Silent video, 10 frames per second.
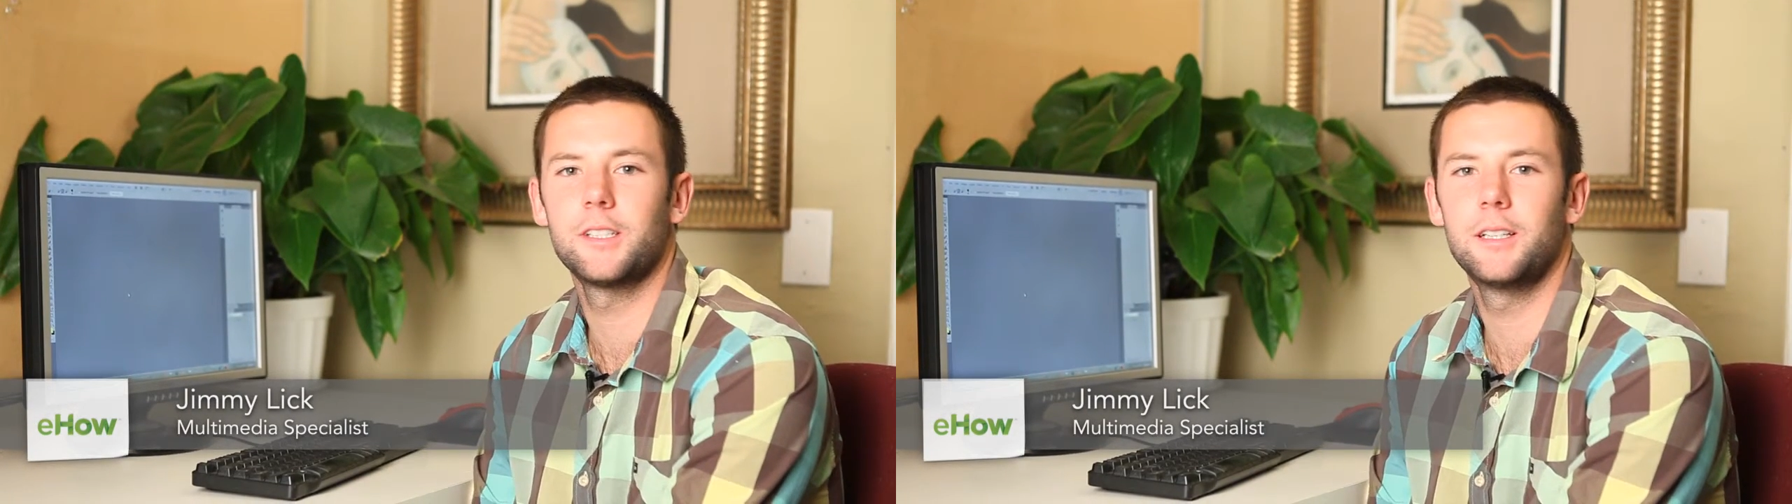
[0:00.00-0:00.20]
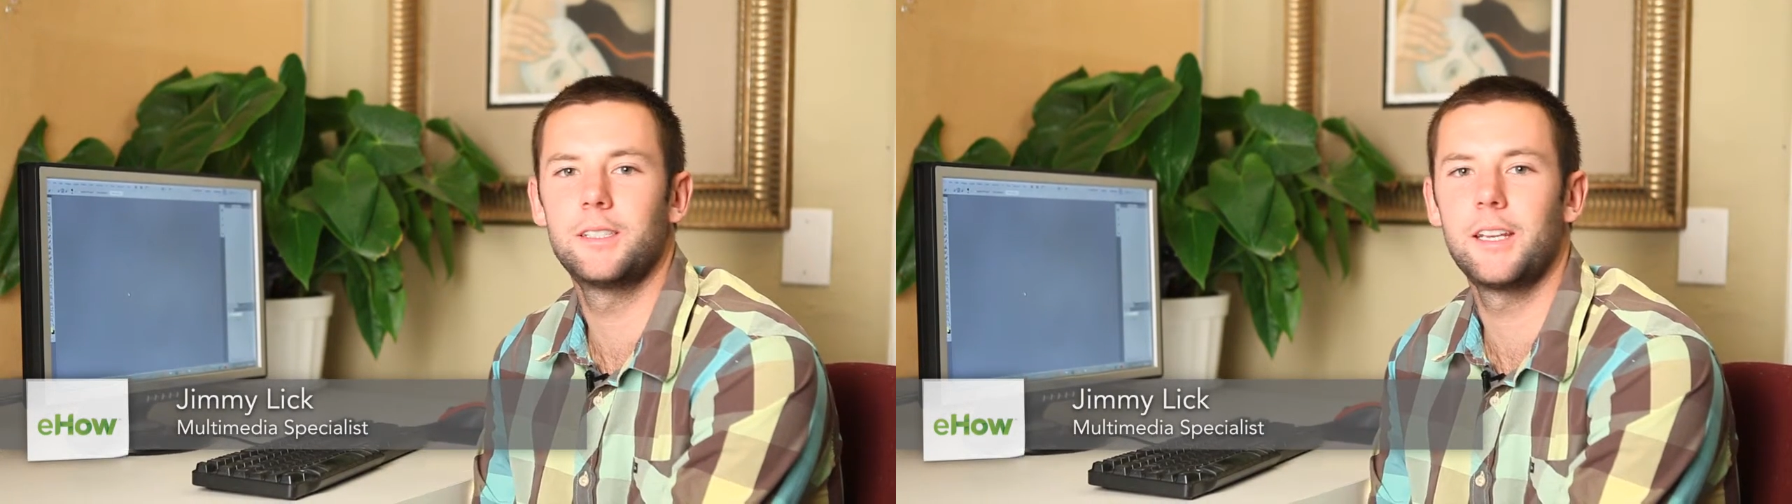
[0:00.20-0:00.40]

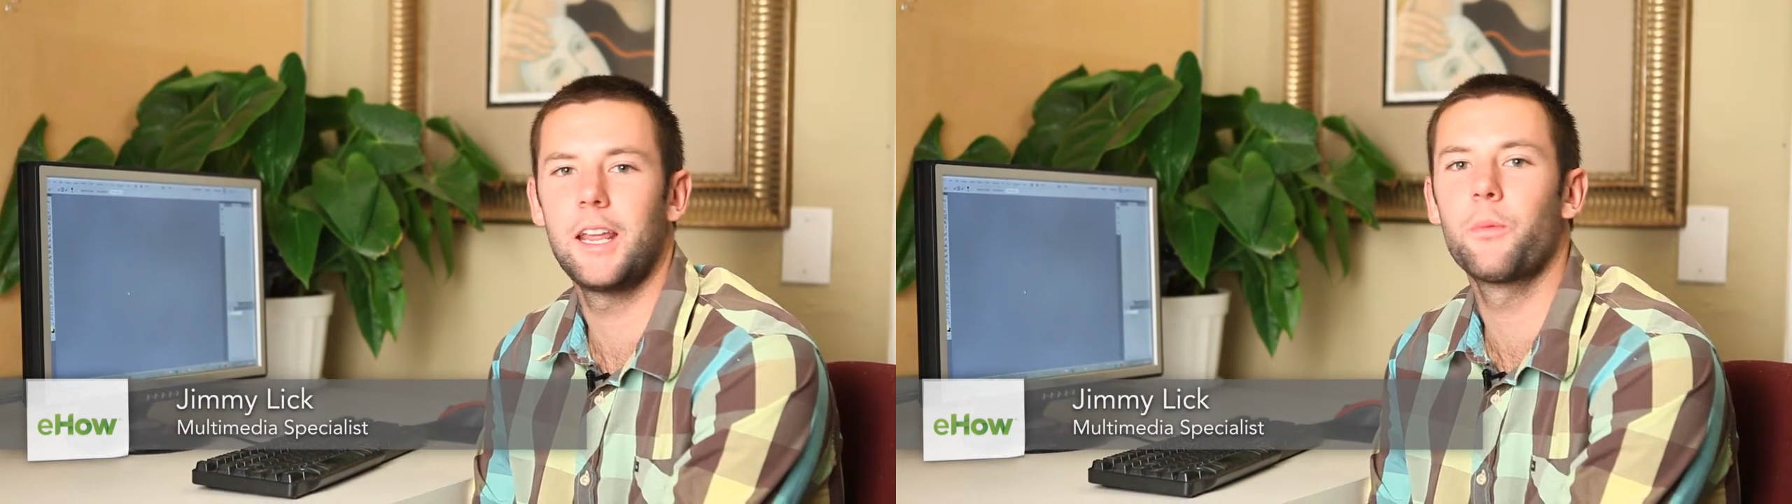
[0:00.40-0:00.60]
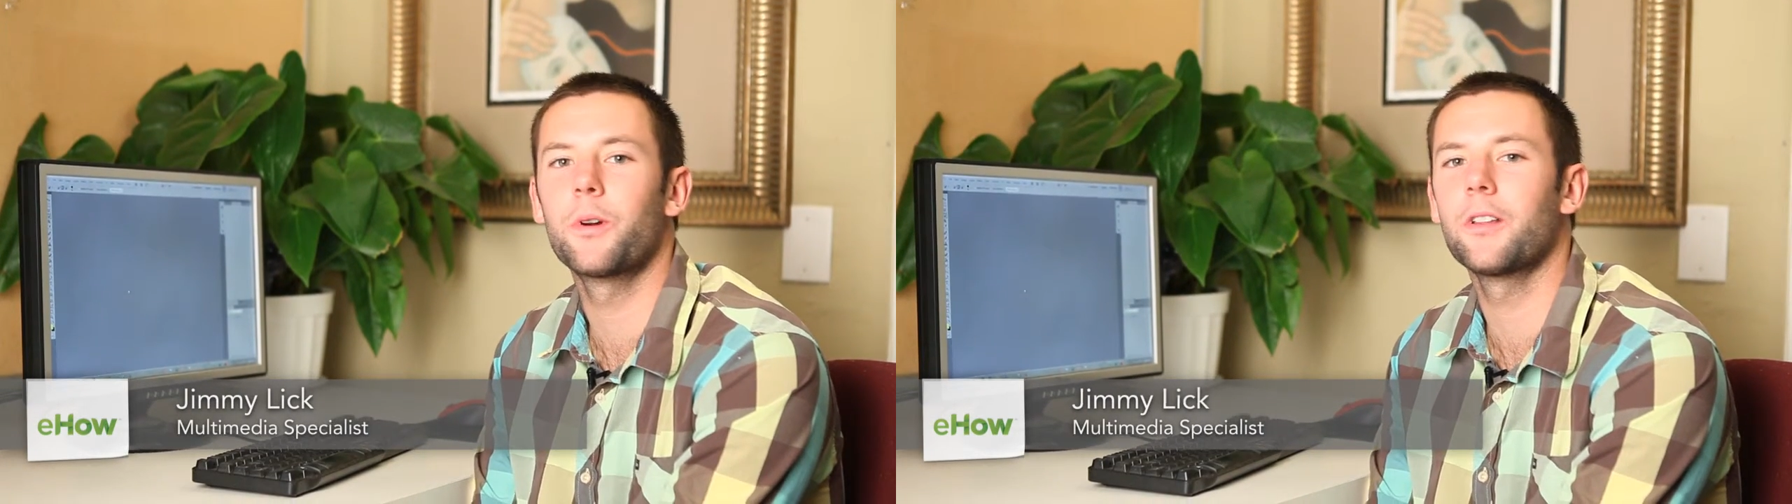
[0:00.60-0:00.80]
and today
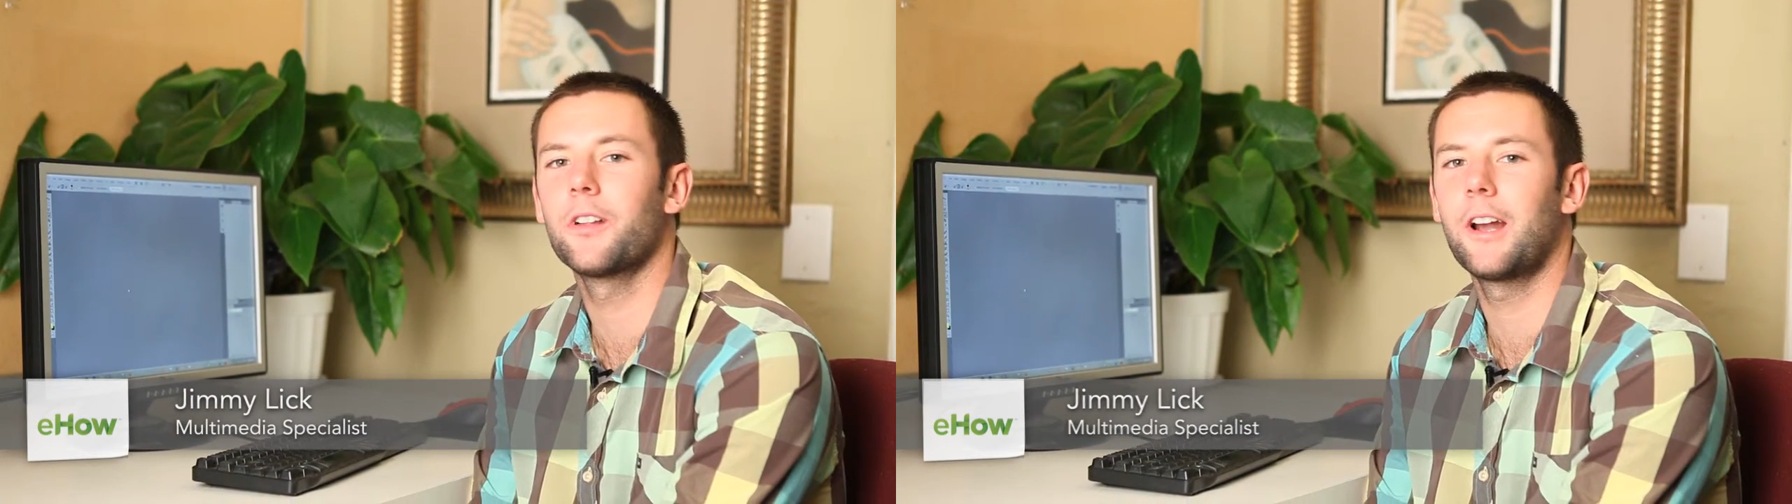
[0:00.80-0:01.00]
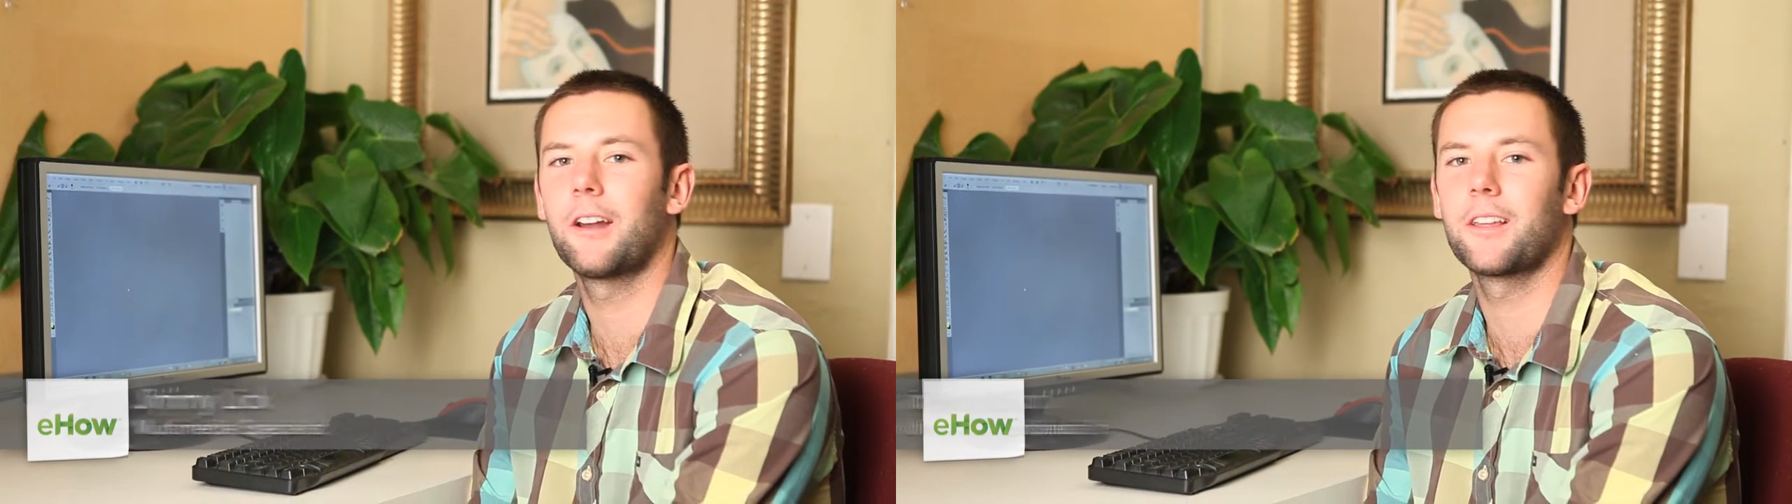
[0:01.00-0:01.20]
we're going to learn how to